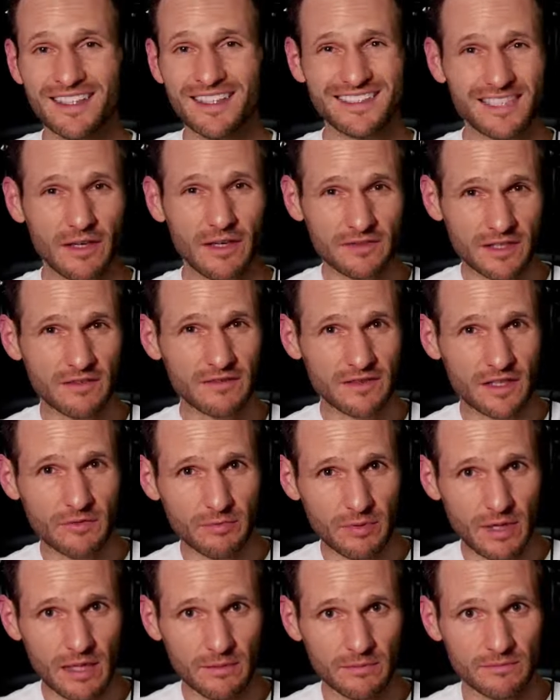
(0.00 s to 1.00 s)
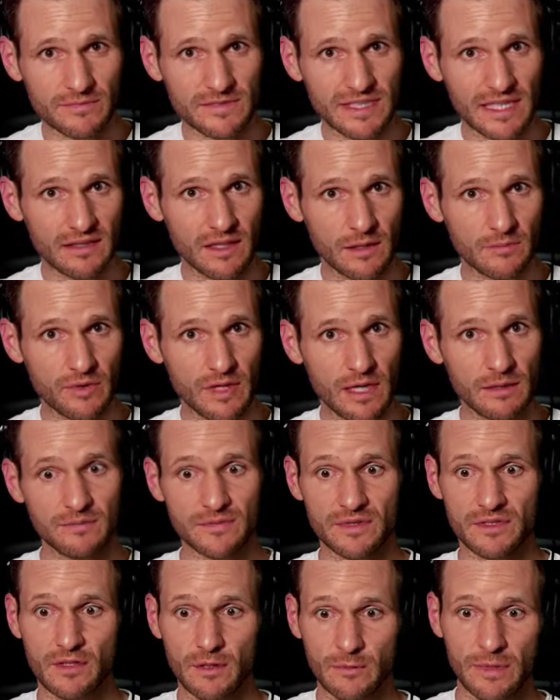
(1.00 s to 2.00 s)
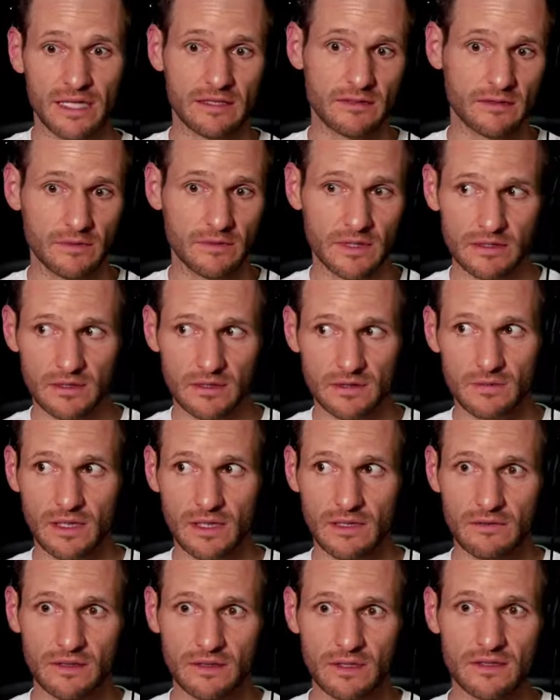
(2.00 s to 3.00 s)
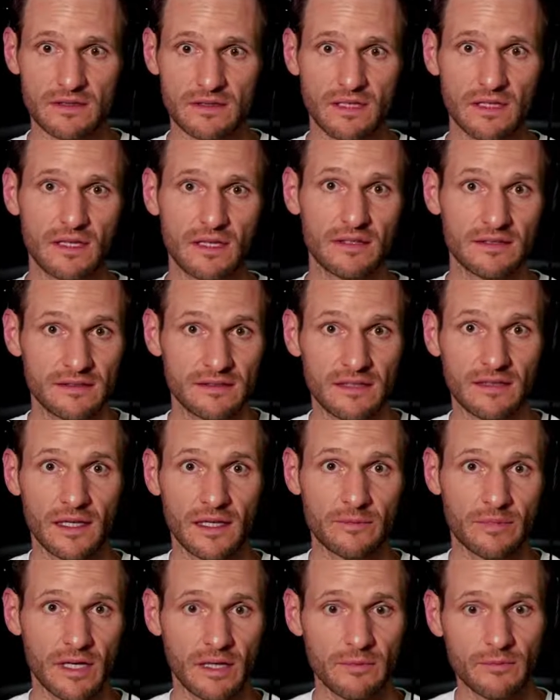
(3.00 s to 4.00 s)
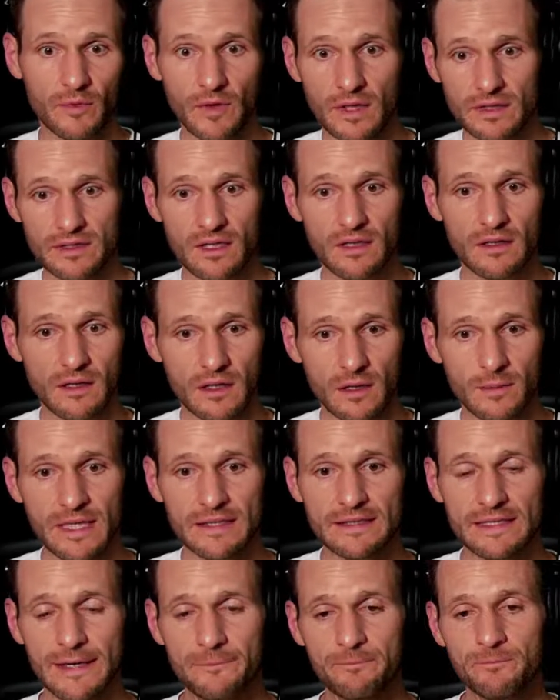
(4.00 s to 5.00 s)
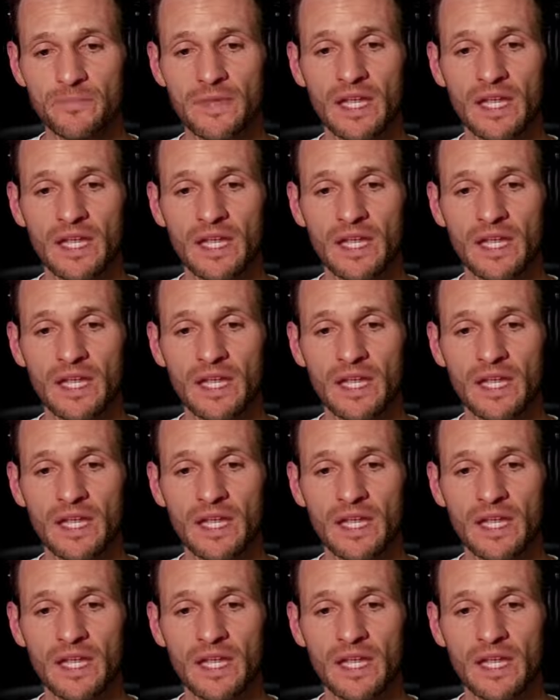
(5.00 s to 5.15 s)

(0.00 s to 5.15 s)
Tough problem. Deadline problems. Go back to Retrace, whatever it is, the deadline problem, where I talk all about that.